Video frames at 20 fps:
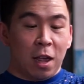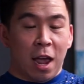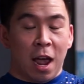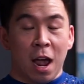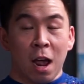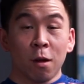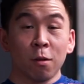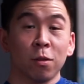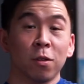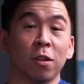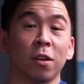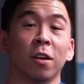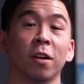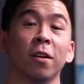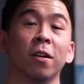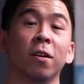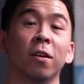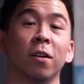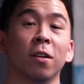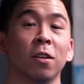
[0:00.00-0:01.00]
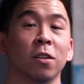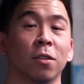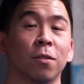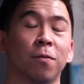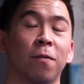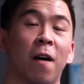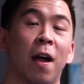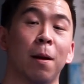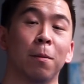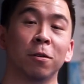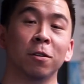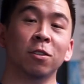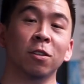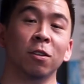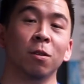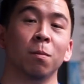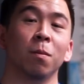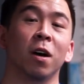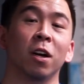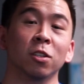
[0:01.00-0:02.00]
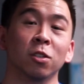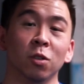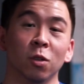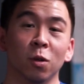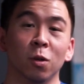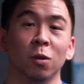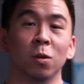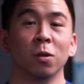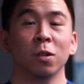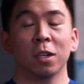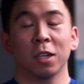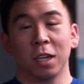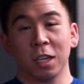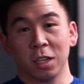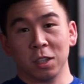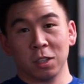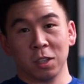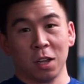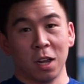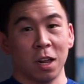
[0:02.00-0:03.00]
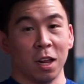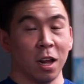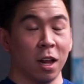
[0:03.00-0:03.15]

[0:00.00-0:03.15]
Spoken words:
how the fibers of the muscle is